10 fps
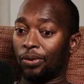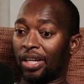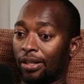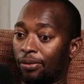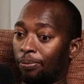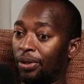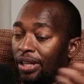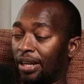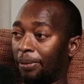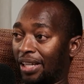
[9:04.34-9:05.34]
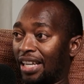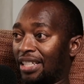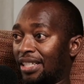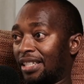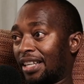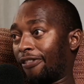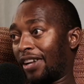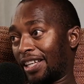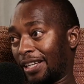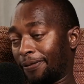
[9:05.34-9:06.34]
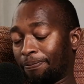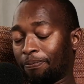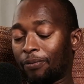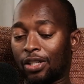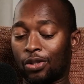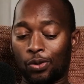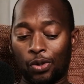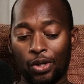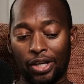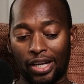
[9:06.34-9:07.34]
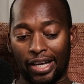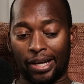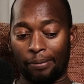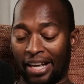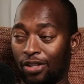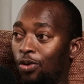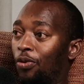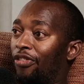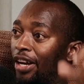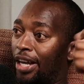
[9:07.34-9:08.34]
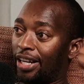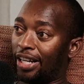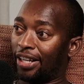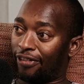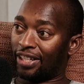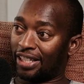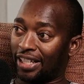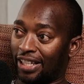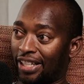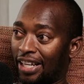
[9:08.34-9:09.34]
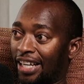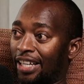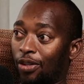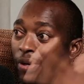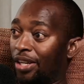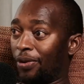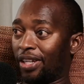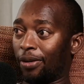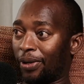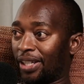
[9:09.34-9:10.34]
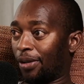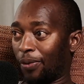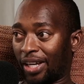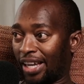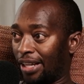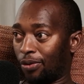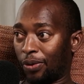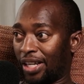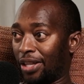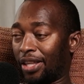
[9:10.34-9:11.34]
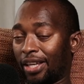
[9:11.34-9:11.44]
can put in applications and stuff like that. So I knew if I had a vast degree, I can go anywhere in the world and work and do anything.